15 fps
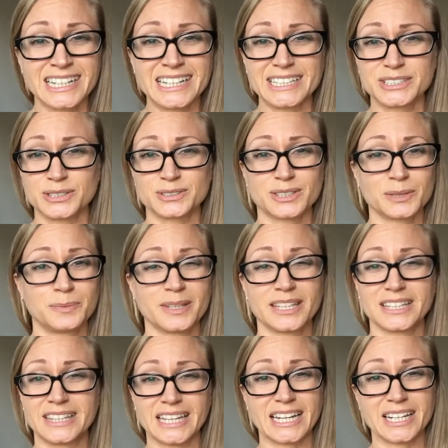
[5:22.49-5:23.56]
It just could be
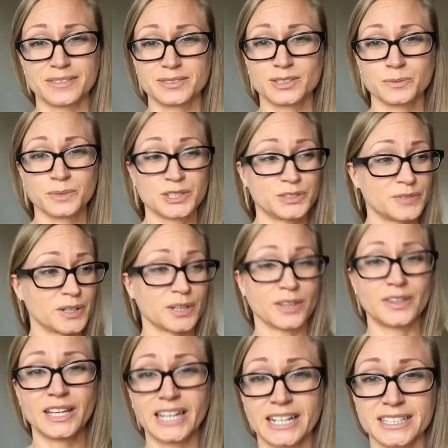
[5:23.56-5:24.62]
that they have so much fear that
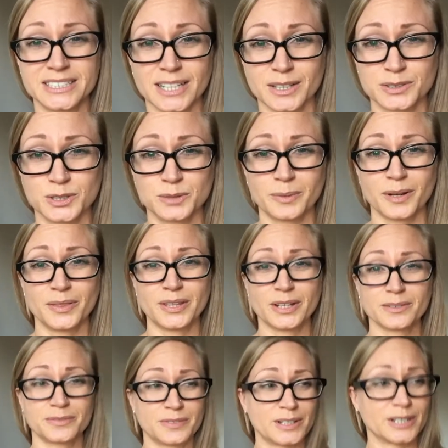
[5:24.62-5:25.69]
they got to talk to you about
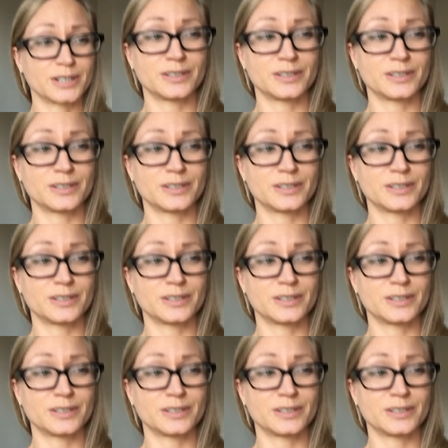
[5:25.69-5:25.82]
their fear,